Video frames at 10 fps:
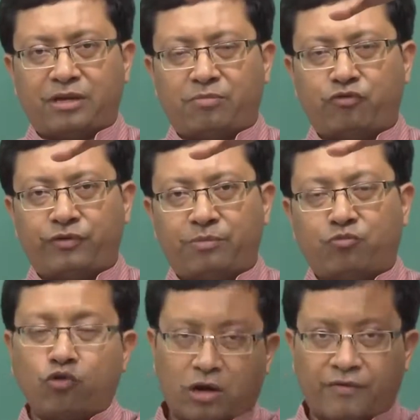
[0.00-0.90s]
are moving
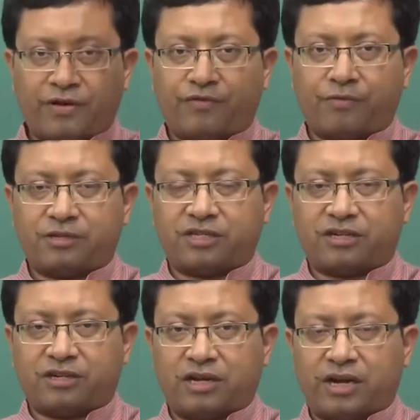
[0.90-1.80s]
more away from the
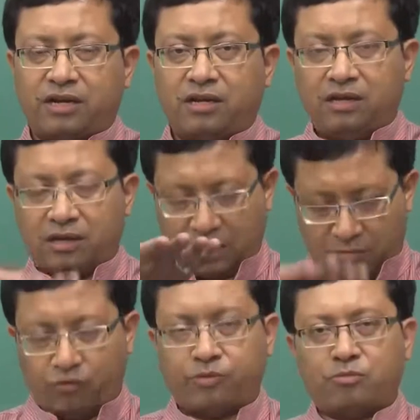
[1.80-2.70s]
central line
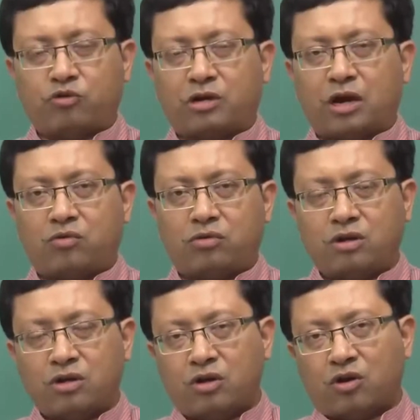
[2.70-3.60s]
and moving more down,
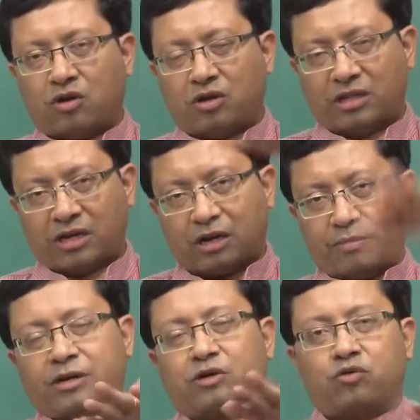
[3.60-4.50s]
or they are
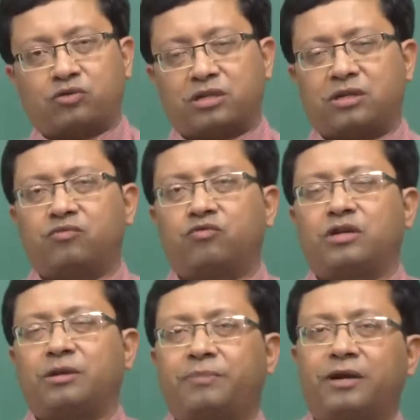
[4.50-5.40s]
coming closer,
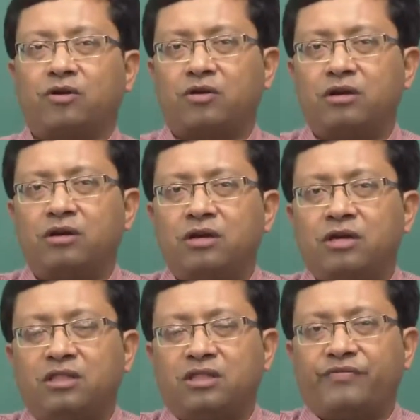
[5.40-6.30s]
would depend on
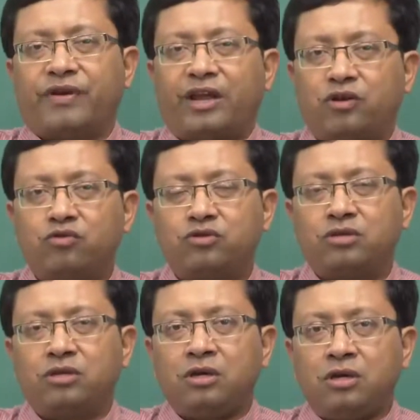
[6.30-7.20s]
the
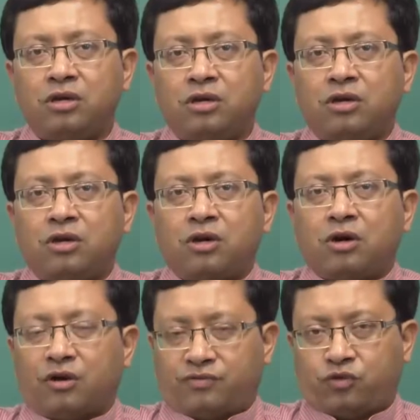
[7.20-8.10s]
values
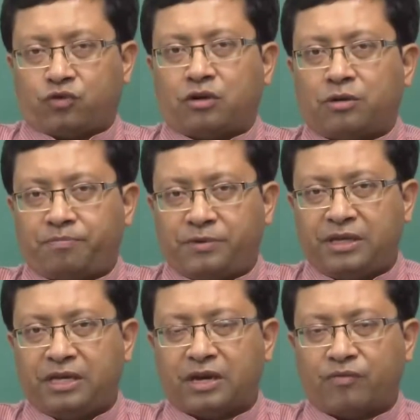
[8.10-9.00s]
of so called
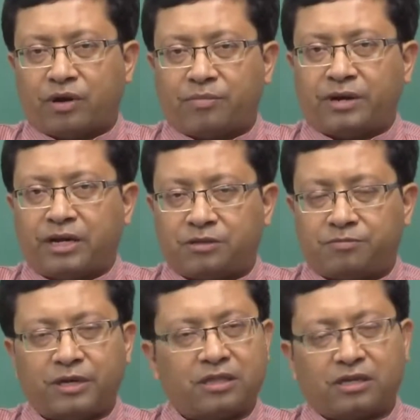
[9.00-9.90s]
p and 1 minus
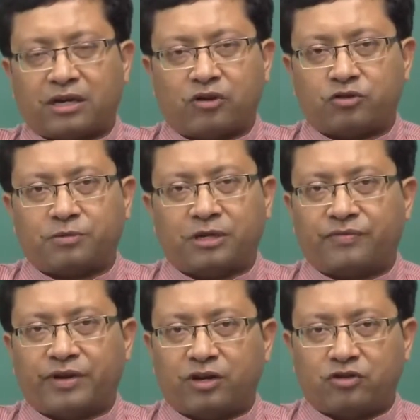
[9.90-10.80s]
p and the
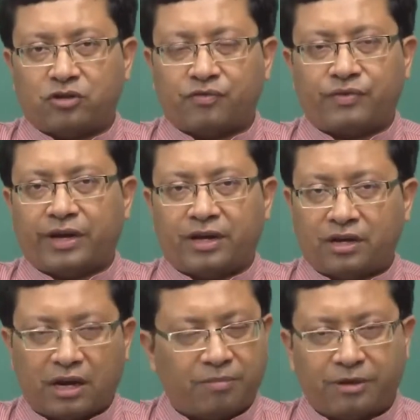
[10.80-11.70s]
corresponding values of
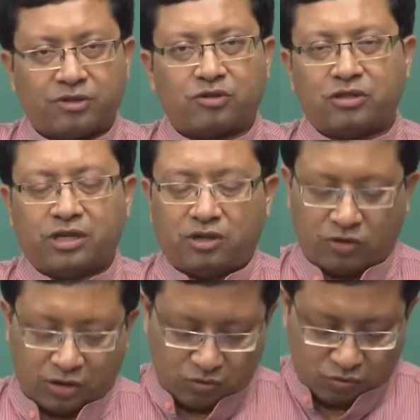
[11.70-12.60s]
n, and based on that you
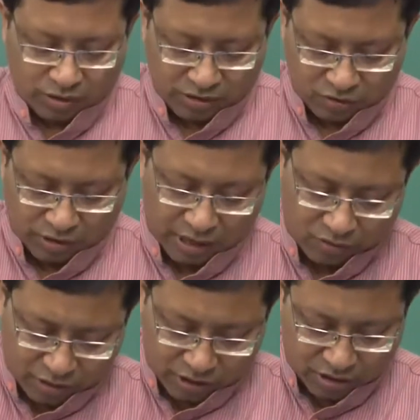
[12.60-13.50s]
can do
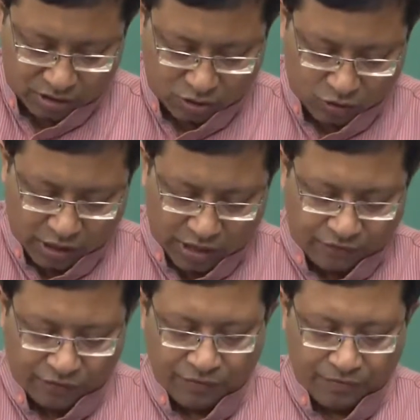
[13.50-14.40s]
calculation. So,
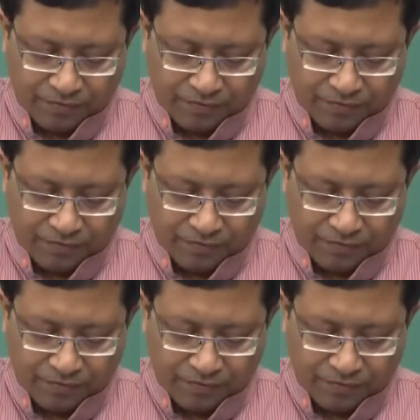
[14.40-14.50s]
if